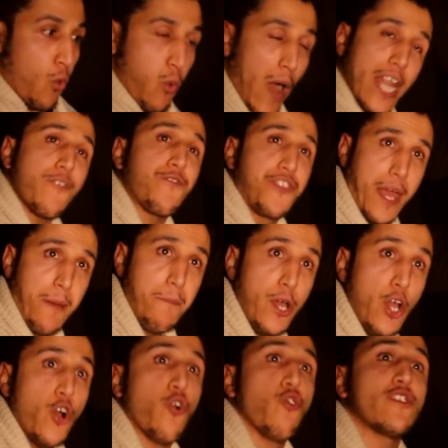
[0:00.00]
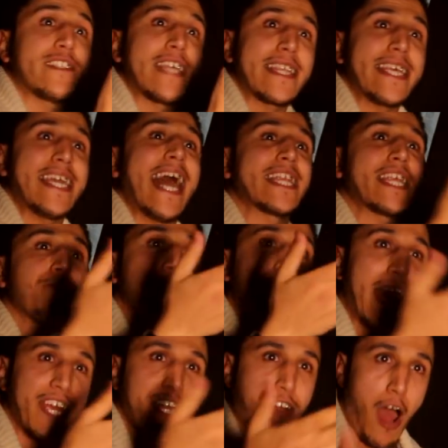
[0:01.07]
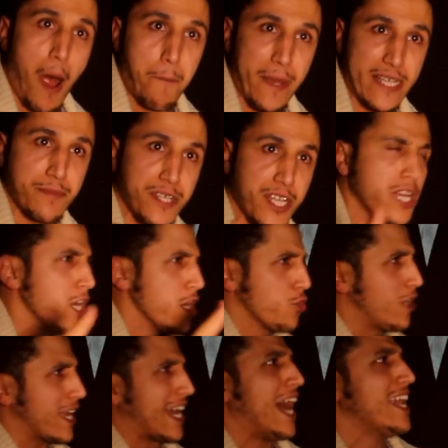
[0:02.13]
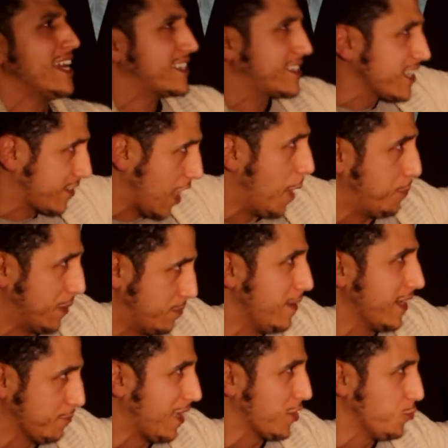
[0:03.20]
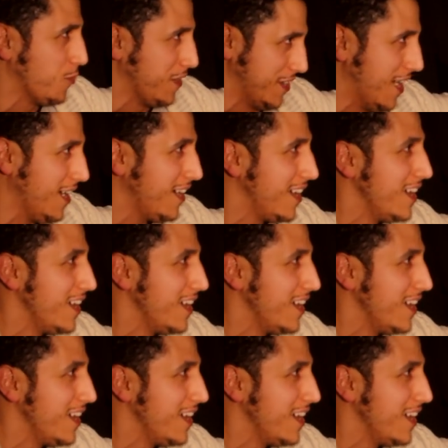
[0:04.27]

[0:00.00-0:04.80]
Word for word: One of them who said he had a flying carpet, mean not like Aladdin carpet, by, by the way. Yeah?